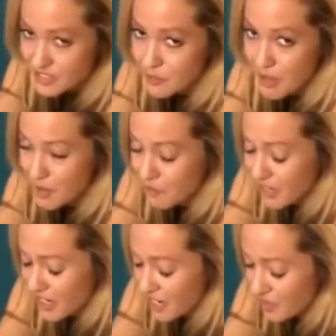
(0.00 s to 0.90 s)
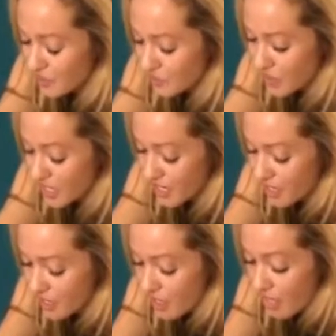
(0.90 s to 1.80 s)
just pop right out,
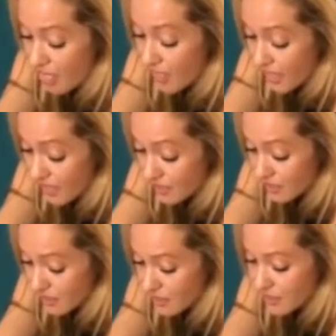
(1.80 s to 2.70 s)
okay? Then,